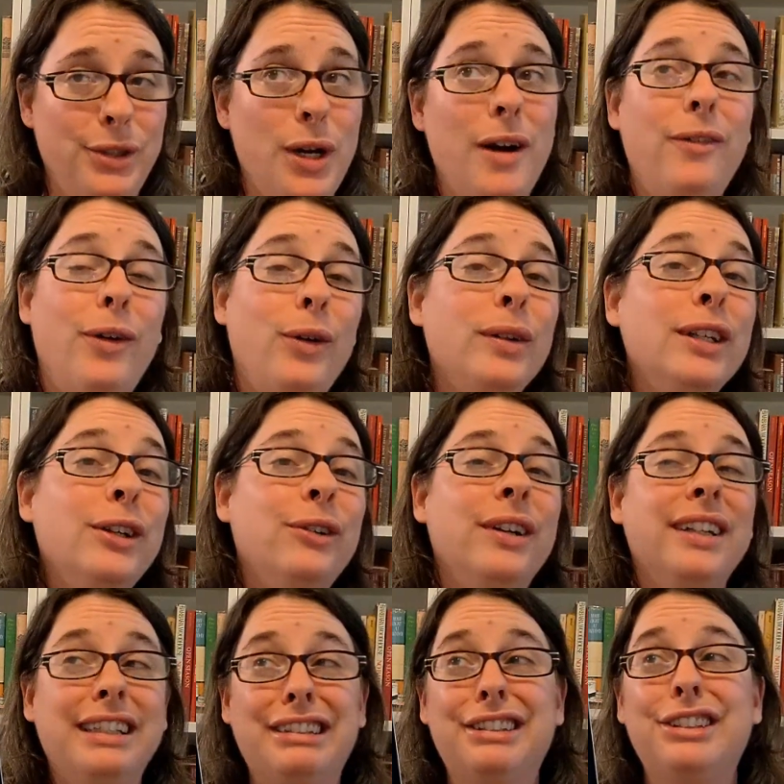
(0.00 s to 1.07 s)
I've only
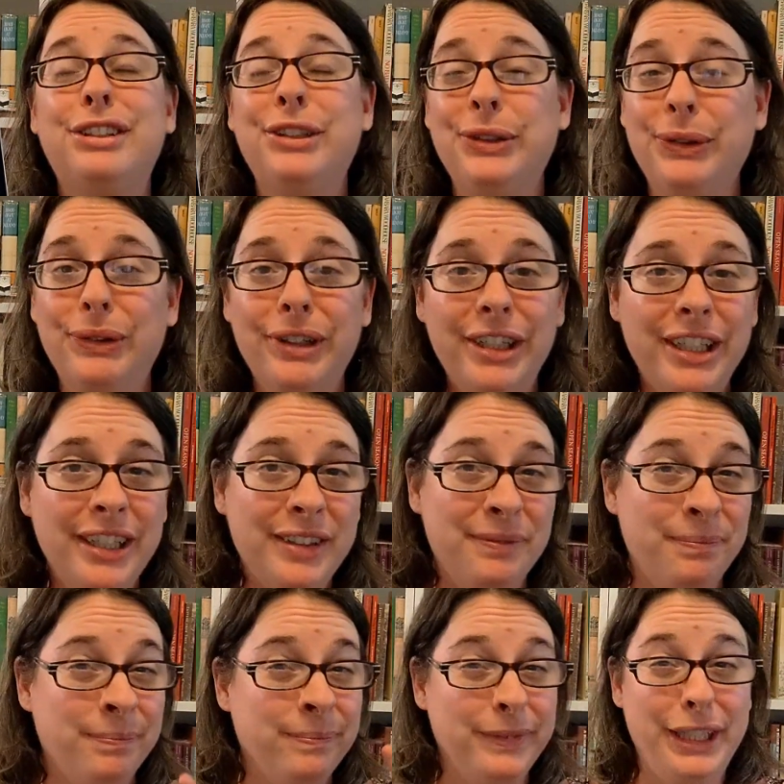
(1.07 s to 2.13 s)
listened to
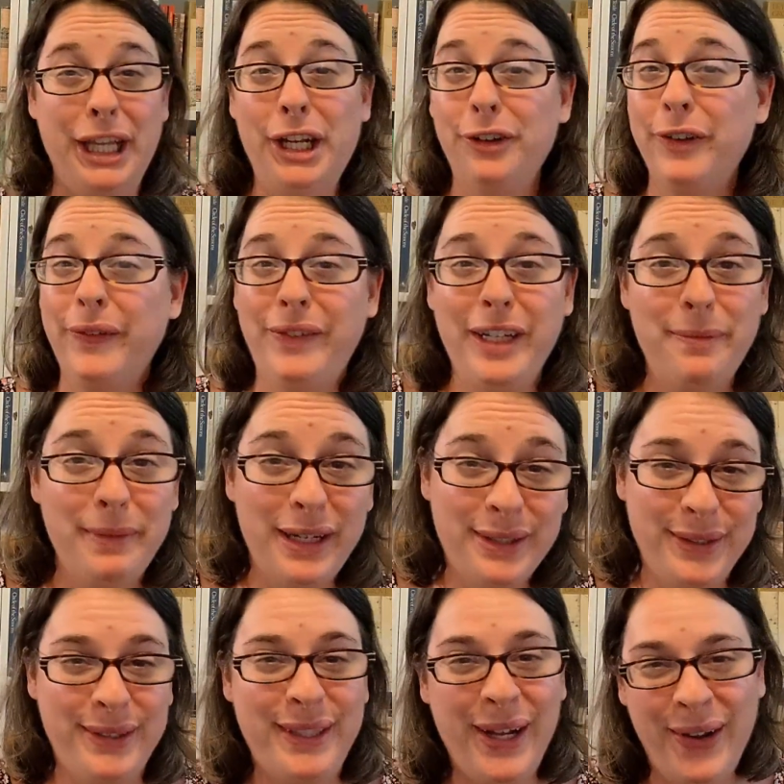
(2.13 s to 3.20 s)
10 or 15 minutes
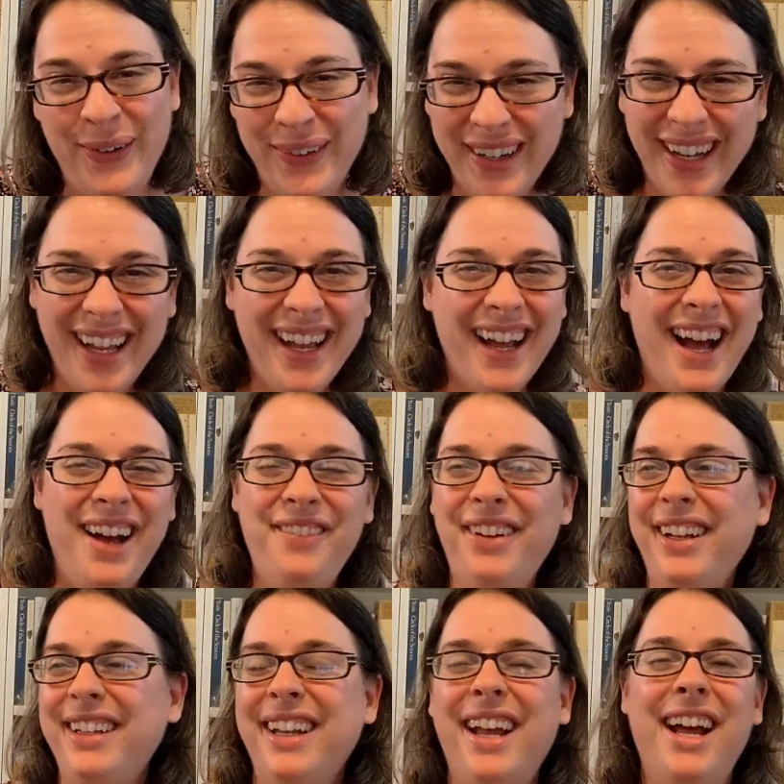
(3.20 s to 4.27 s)
or so of
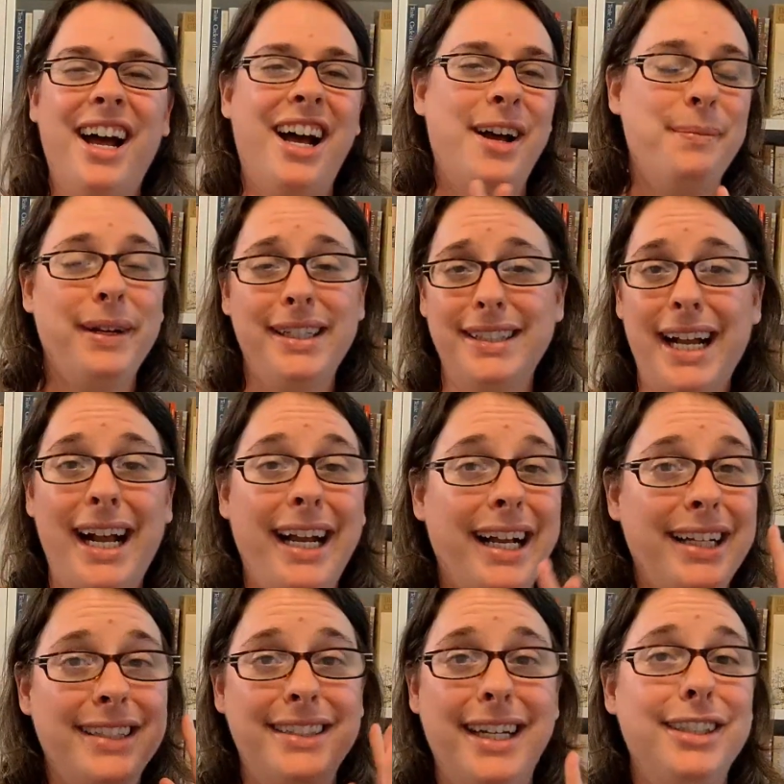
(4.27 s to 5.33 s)
it because I
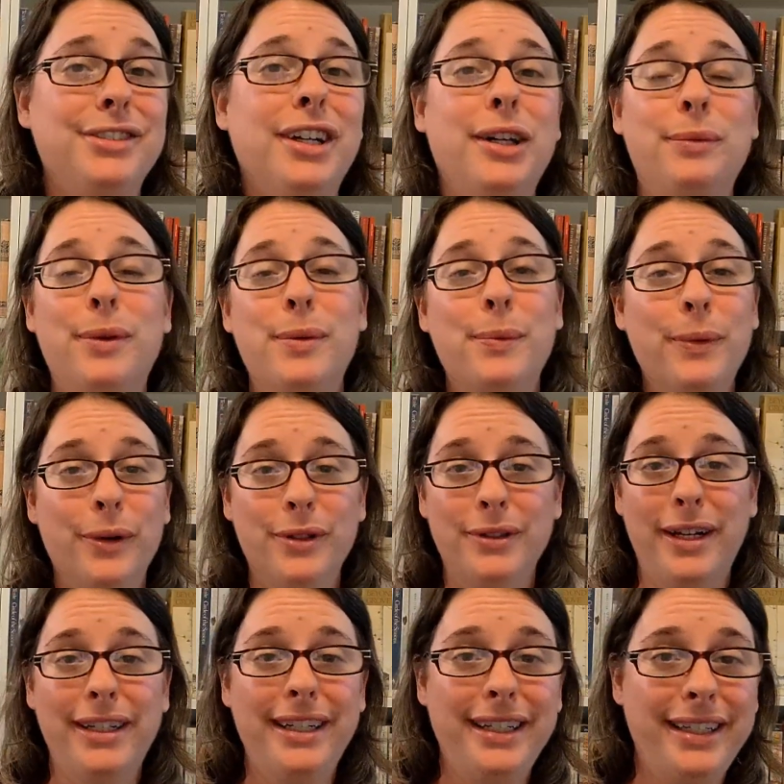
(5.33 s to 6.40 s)
got sidetracked with work, so
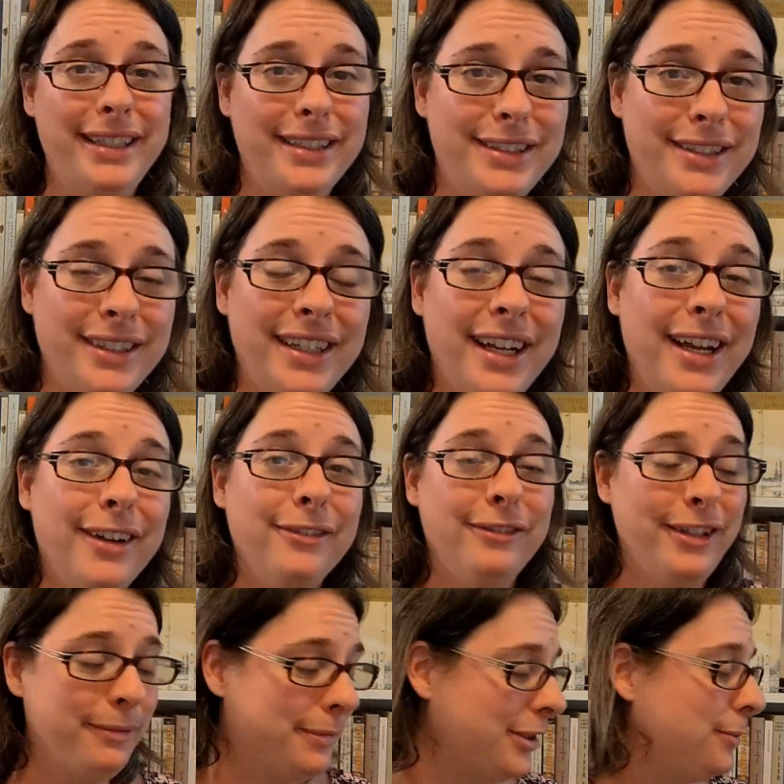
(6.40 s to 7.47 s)
I didn't get to
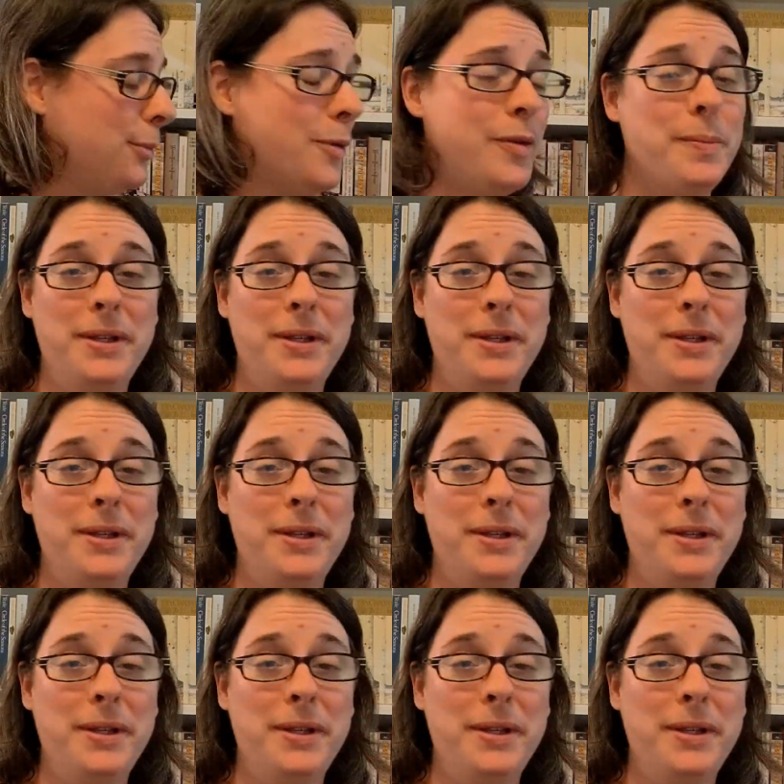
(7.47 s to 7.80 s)
read much more of it.